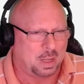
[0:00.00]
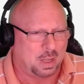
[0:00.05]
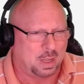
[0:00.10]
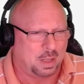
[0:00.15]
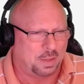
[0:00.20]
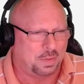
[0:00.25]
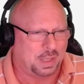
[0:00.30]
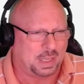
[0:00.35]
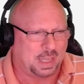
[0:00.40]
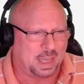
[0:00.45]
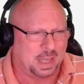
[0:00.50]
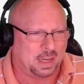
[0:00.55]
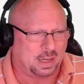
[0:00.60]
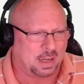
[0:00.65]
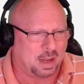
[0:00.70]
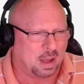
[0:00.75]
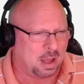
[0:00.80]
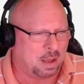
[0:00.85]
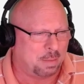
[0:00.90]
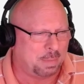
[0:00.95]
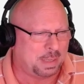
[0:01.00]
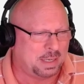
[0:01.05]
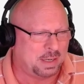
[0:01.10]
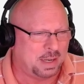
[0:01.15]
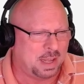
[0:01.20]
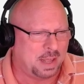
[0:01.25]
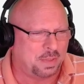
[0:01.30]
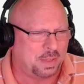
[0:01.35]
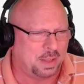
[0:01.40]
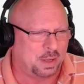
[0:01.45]
The KITAKAMI,
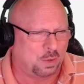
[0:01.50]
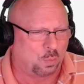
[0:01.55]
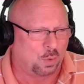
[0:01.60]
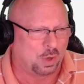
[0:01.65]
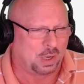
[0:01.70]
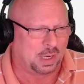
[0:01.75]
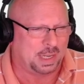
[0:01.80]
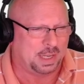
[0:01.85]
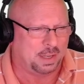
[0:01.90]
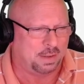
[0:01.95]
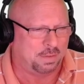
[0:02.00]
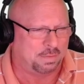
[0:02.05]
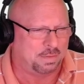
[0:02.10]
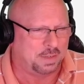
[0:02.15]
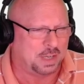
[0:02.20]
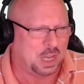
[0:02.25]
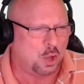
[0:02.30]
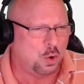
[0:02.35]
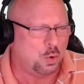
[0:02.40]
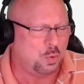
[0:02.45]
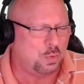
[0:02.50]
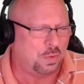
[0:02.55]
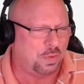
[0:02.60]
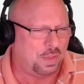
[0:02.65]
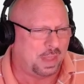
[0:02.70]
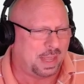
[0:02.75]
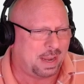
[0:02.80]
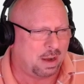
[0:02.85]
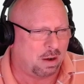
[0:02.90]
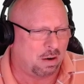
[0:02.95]
nothing really of note
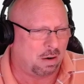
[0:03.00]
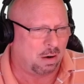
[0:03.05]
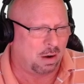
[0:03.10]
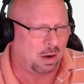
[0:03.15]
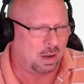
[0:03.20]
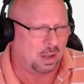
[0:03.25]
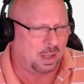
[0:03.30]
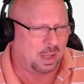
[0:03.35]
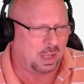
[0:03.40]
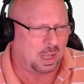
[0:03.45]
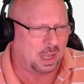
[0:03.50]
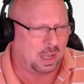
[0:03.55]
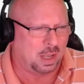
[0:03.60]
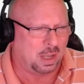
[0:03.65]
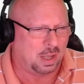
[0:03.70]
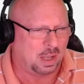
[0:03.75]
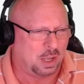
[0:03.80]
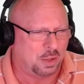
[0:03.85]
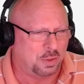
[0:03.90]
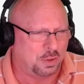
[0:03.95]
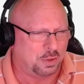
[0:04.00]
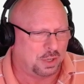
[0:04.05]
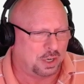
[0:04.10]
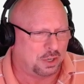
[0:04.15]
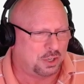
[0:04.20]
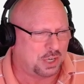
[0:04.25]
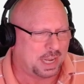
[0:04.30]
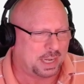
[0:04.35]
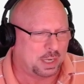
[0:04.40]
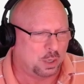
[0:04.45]
there, other than they're
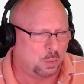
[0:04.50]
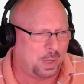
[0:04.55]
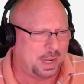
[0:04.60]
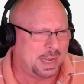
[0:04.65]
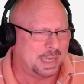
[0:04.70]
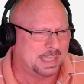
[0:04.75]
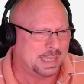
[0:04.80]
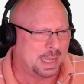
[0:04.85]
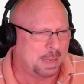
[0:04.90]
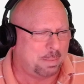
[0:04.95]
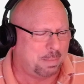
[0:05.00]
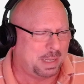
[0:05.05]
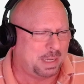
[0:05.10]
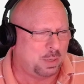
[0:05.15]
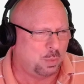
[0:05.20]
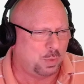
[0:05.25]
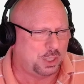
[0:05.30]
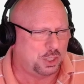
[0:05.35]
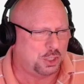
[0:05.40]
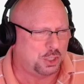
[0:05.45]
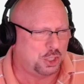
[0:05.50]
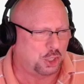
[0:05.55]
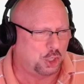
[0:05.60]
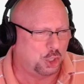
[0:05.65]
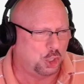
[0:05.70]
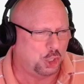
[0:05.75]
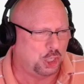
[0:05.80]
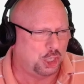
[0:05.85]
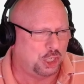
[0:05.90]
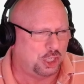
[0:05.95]
taking away SAP, which is
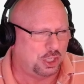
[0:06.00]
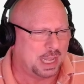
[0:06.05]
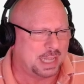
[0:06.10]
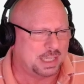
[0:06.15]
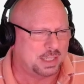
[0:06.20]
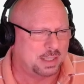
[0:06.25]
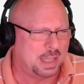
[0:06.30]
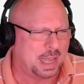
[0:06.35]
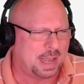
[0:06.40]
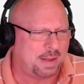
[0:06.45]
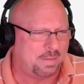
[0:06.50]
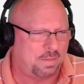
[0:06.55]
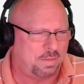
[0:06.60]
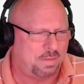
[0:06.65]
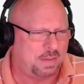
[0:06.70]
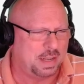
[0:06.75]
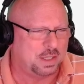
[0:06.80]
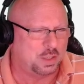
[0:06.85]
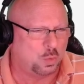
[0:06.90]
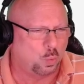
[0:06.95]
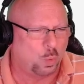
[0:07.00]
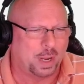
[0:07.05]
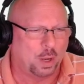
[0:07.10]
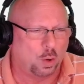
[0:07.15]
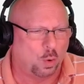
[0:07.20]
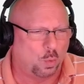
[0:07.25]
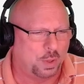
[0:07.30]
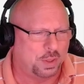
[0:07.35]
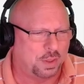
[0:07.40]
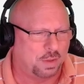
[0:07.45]
that fits well
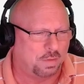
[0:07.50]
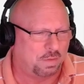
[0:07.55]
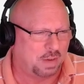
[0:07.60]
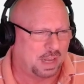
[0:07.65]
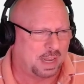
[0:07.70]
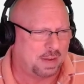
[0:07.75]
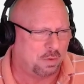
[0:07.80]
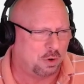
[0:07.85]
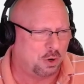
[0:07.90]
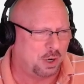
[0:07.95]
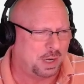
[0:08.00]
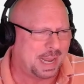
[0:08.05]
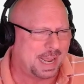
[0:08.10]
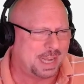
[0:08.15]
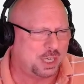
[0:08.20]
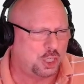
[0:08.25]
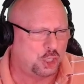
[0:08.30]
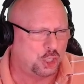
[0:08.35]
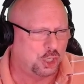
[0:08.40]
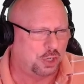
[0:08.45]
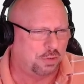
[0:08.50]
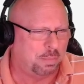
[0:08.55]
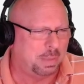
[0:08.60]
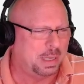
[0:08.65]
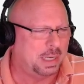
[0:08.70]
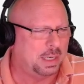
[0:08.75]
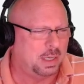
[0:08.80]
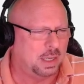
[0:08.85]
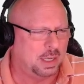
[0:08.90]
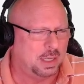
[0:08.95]
with the flavor, and that should have
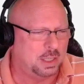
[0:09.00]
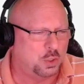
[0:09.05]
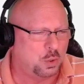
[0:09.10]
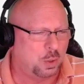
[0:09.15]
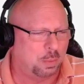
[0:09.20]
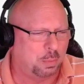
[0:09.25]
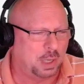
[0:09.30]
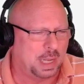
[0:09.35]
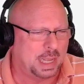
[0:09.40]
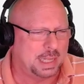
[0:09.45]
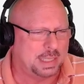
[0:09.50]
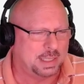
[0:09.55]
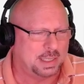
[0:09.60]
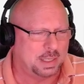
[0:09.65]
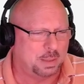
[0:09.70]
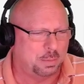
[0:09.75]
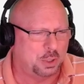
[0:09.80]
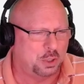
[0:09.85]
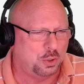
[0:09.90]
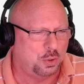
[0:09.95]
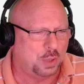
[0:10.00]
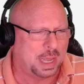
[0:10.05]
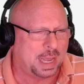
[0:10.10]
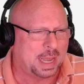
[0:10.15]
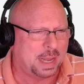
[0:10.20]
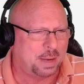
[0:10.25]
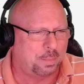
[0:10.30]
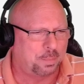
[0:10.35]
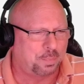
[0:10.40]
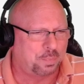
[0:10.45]
been done, so I'm glad to see them do that.